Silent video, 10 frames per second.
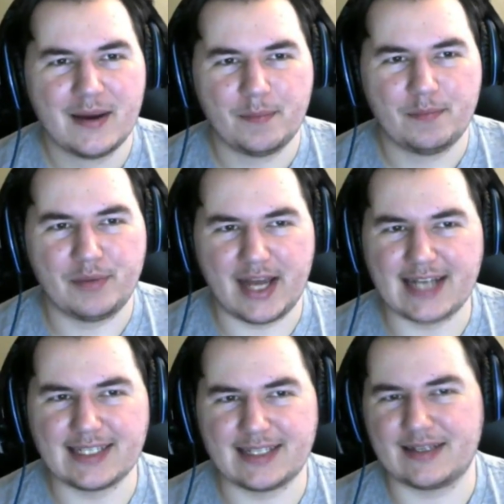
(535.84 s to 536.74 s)
But
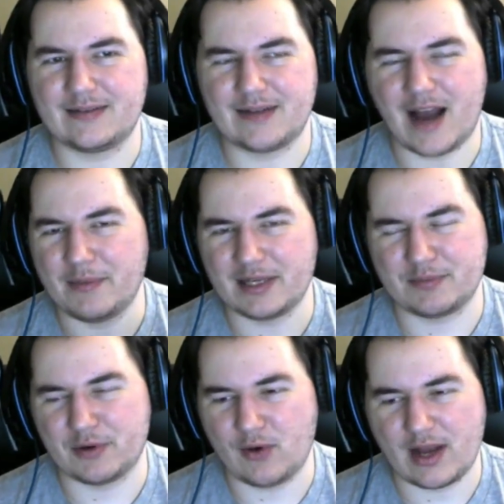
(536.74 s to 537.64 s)
as the comics
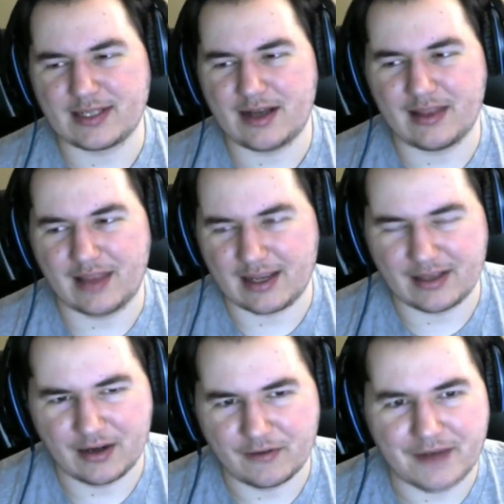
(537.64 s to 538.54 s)
progress on,
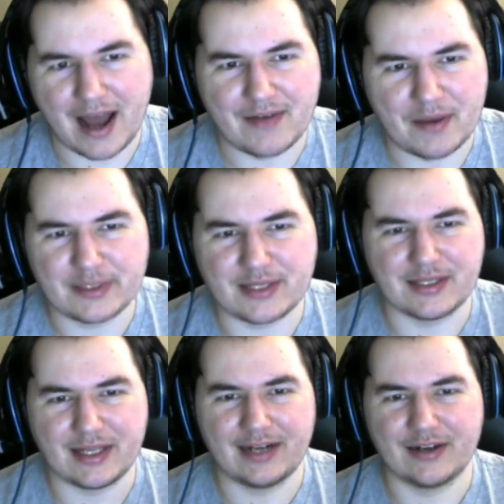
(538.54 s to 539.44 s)
5 episodes
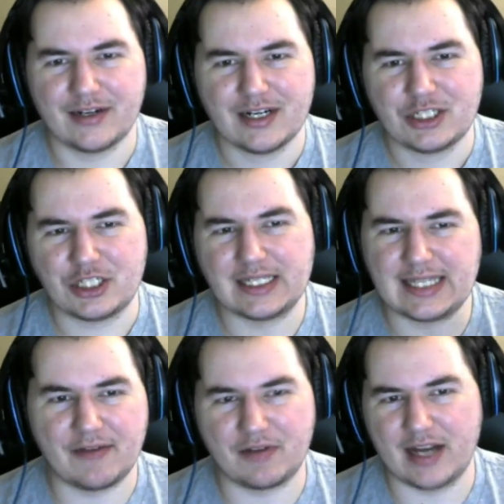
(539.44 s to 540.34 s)
later, she's
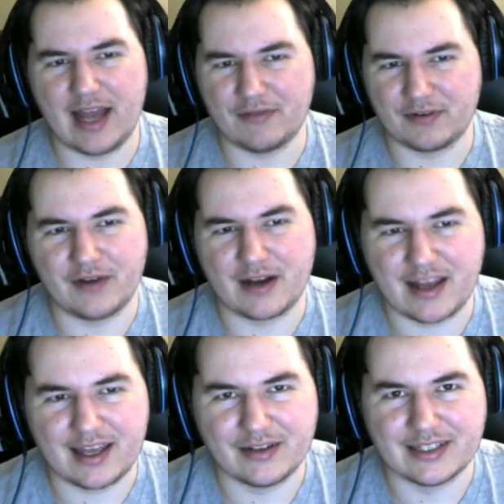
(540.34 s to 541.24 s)
never going to ever fucking
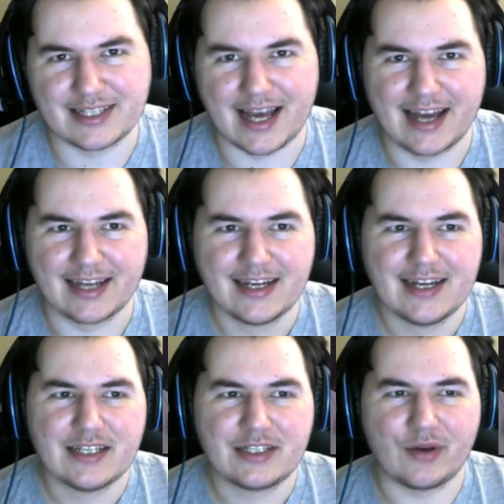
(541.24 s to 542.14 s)
kill this guy.
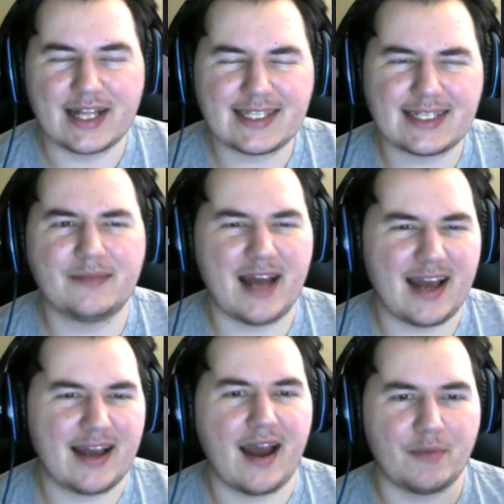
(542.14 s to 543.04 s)
So that's something
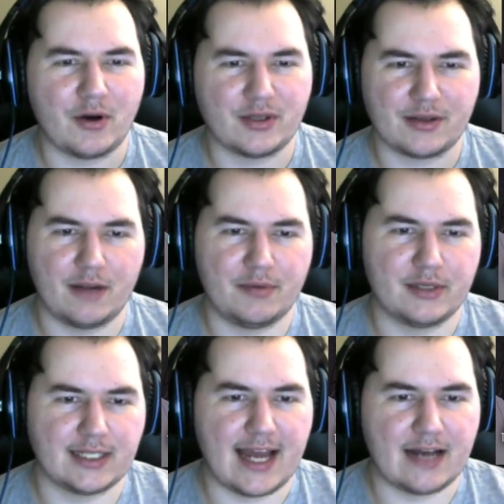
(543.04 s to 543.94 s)
I'm also going to put
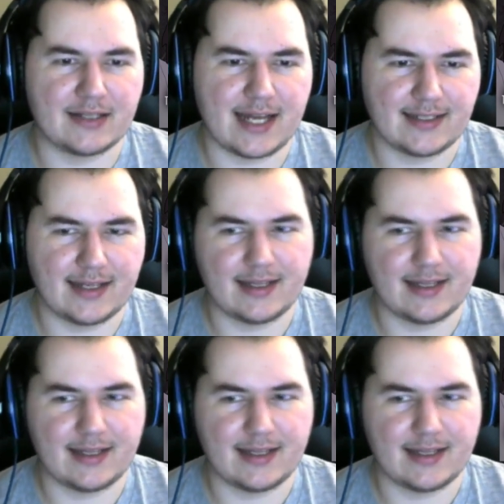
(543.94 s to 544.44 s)
as a downside, is that